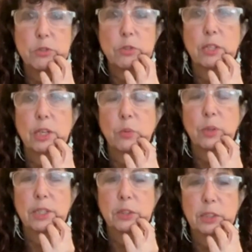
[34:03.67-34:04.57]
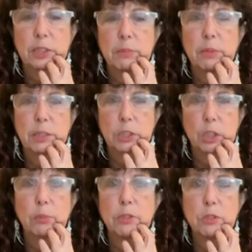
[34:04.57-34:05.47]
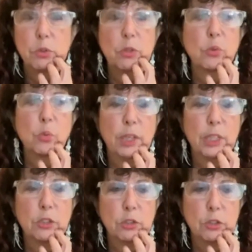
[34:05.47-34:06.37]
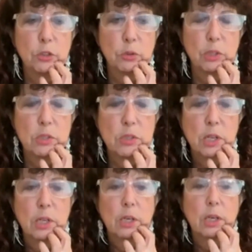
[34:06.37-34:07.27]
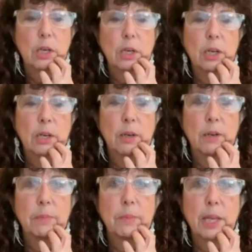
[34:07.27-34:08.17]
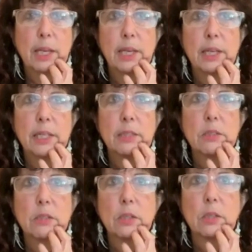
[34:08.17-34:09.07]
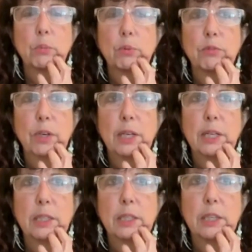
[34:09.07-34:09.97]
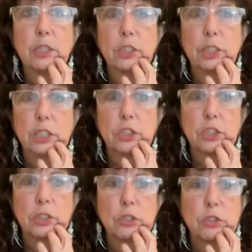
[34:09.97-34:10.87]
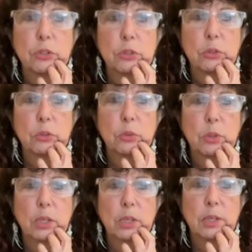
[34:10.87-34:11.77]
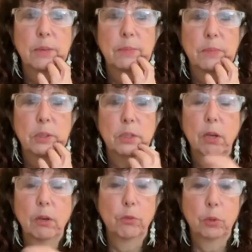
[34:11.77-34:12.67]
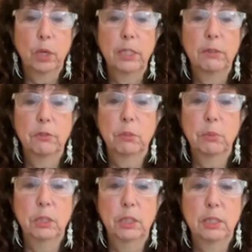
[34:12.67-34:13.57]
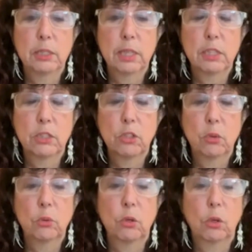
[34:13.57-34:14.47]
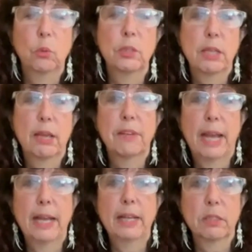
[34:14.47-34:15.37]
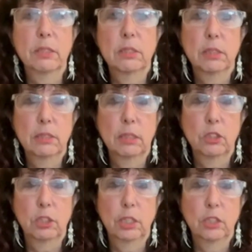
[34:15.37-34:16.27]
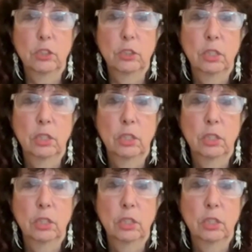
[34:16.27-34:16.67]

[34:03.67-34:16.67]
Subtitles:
So that way there can be an open source way to do this, and provide education to a variety of communities that don't always have access to this education.